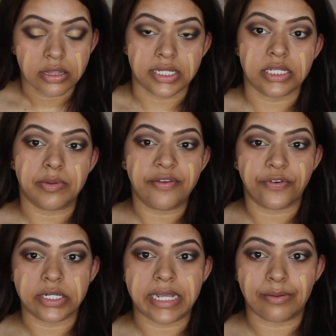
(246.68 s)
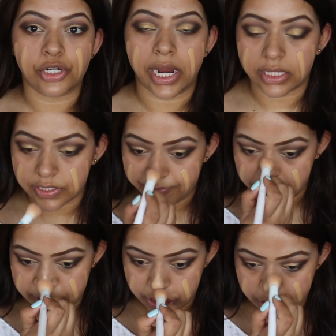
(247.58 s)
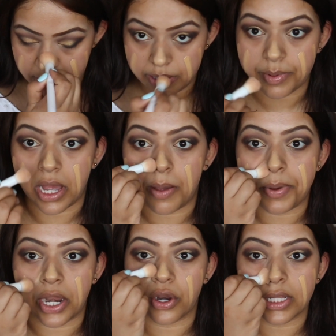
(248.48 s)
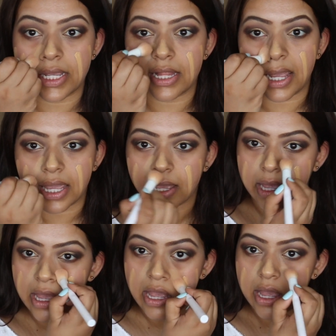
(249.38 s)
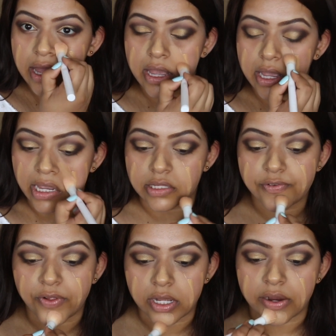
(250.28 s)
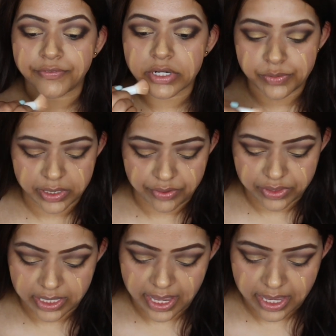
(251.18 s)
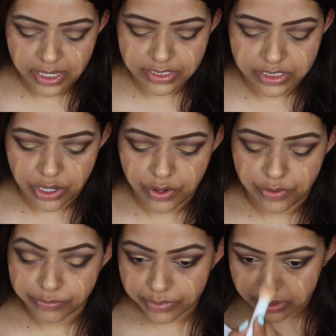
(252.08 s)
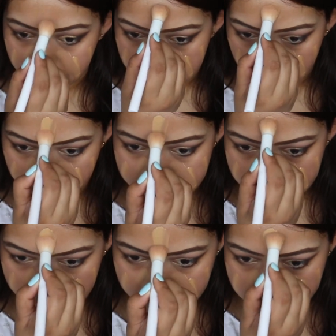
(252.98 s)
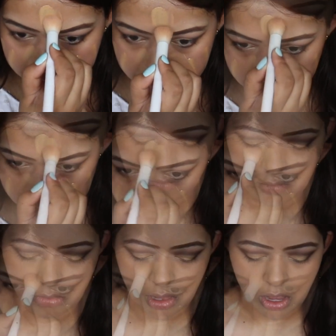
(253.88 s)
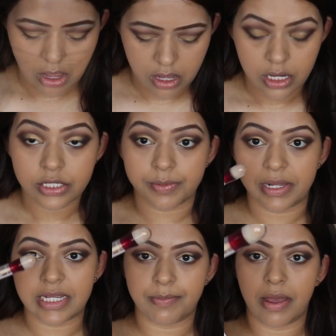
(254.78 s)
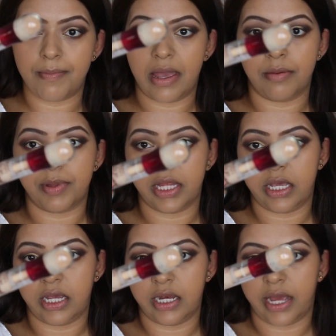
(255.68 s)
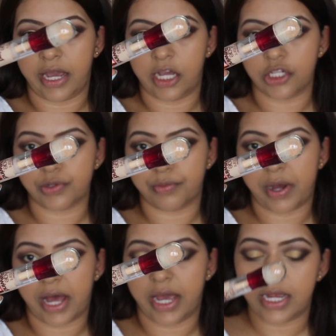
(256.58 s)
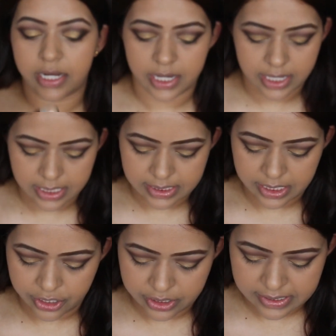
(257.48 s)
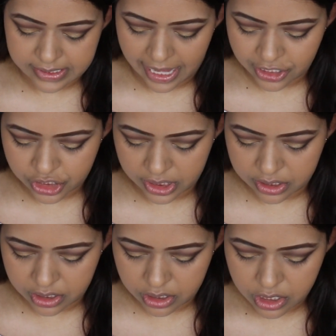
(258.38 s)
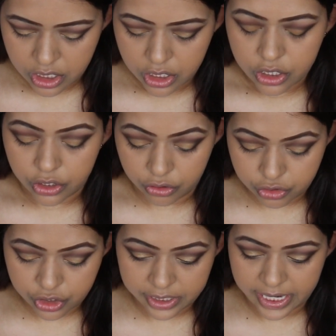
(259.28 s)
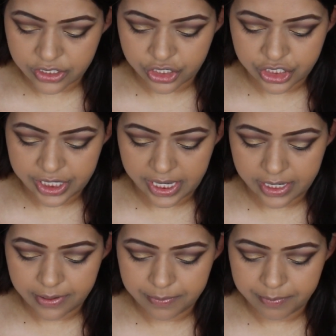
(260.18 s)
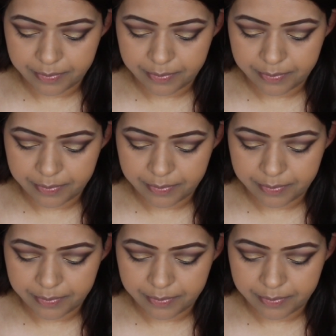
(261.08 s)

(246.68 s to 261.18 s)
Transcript: This is my first time trying this foundation, but apparently like it's full coverage without the cake, so that's always nice. So I'm going to take my Maybelline Age Rewind concealer. This is actually the Neutralizer shade.